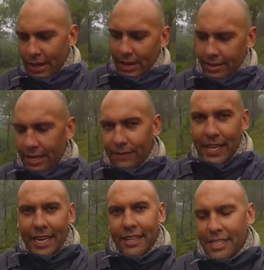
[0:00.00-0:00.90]
instead of
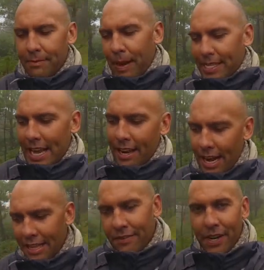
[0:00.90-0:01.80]
taking the jeep back down, I
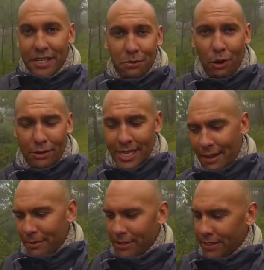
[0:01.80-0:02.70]
asked if I could just walk
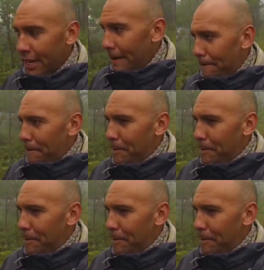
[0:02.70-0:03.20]
down because um,